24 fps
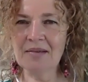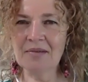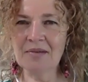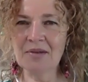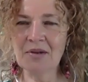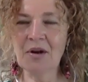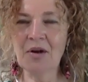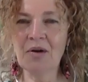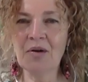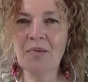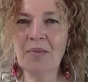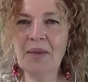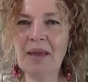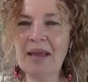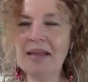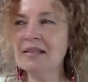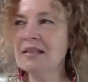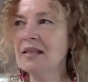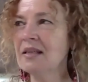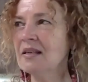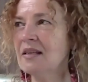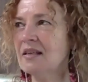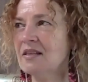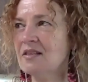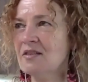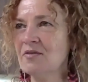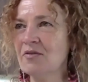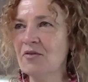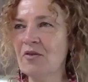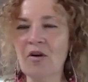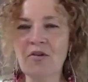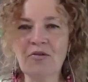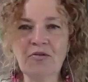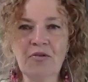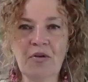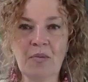You know, a painting doesn't
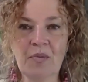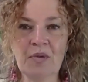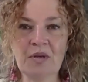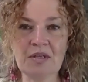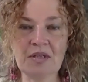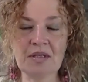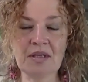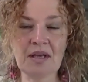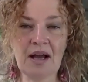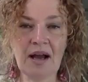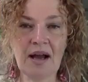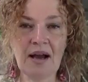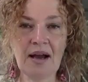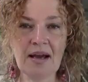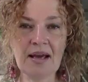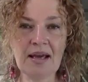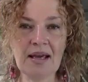fall from the sky.